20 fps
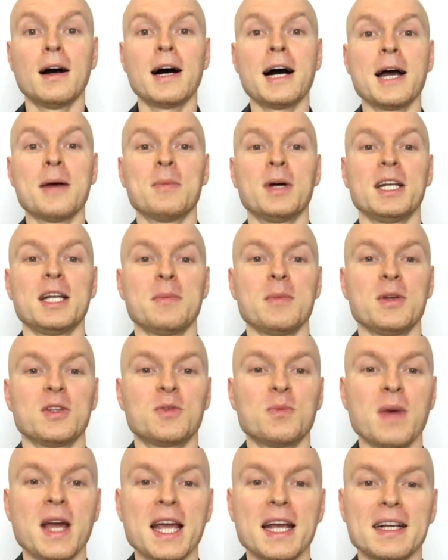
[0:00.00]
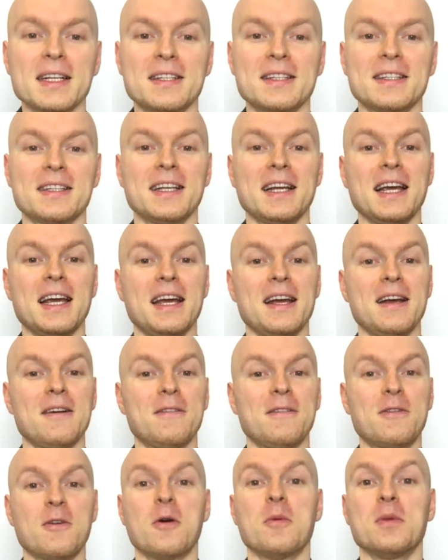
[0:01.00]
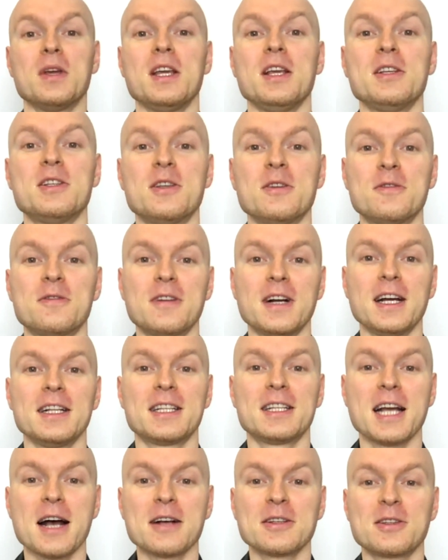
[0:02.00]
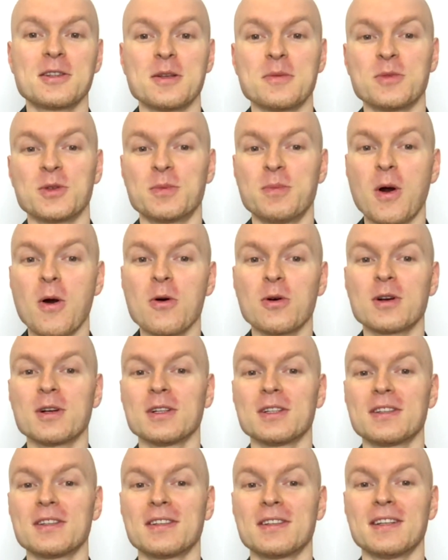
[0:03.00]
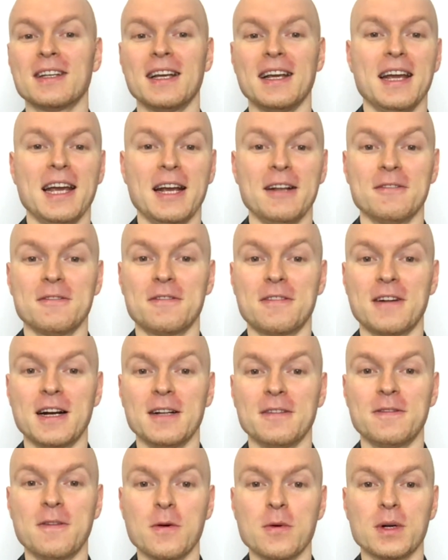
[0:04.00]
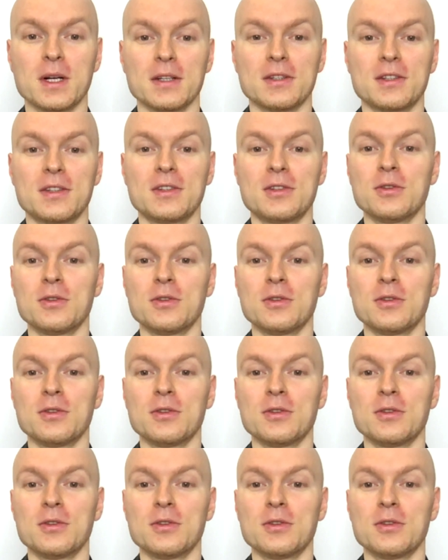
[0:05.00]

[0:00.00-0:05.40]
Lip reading: Hi, my name is Max from Easy Freight Customs Brokers and Freight Forwarders.